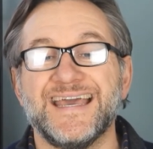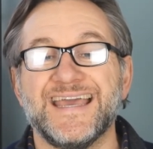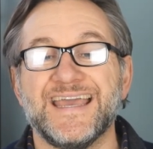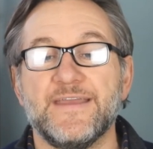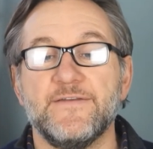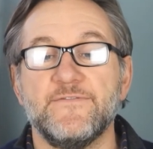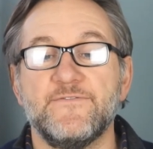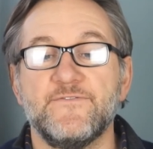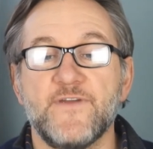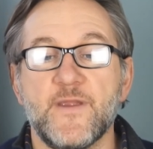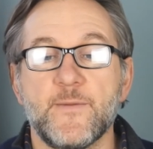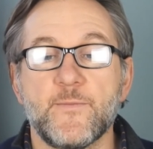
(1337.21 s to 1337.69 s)

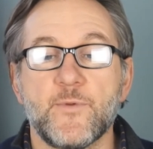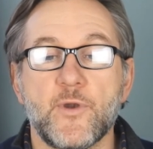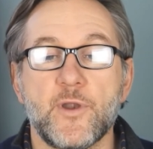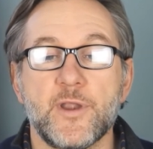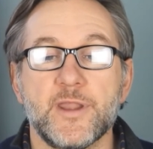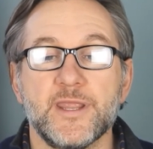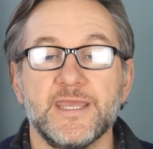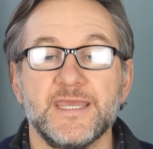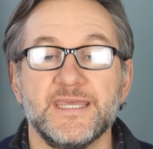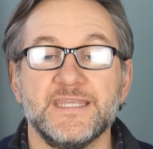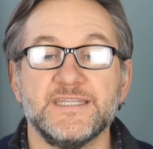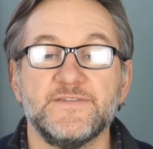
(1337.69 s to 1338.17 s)
in
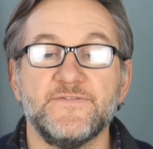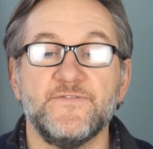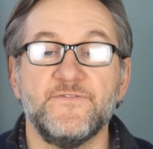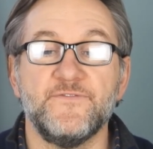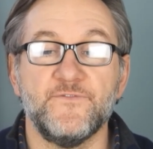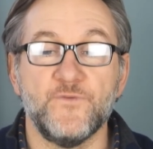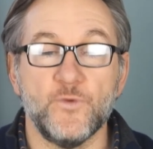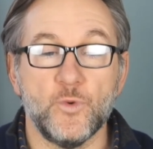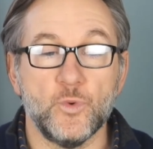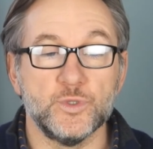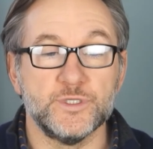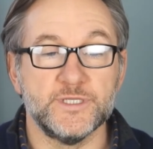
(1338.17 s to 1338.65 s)
February is
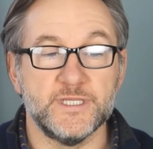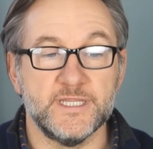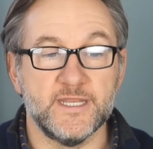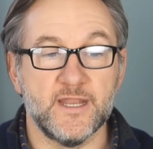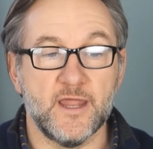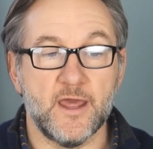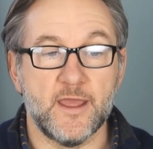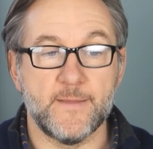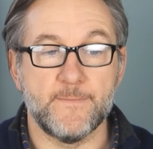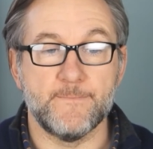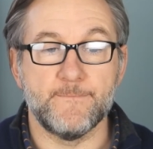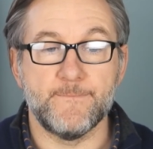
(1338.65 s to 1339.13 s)

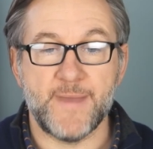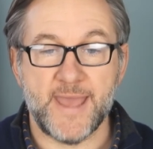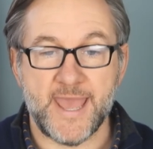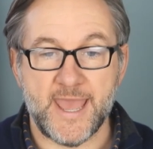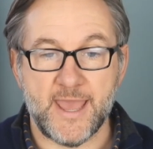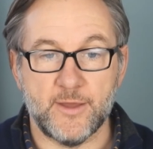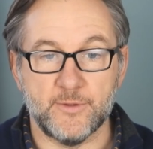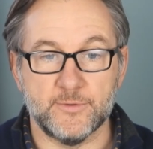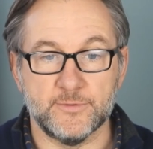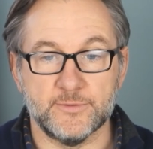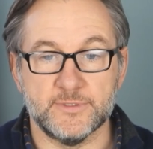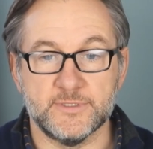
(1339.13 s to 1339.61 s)

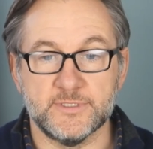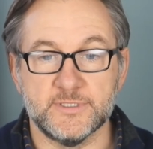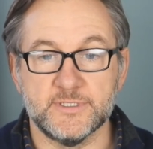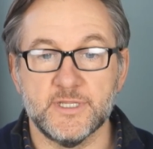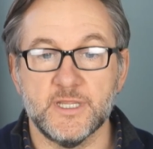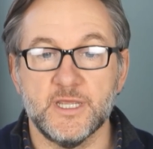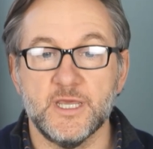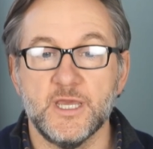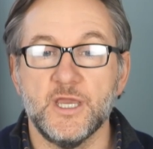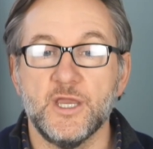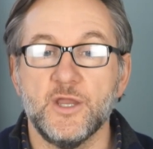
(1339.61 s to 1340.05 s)
£49,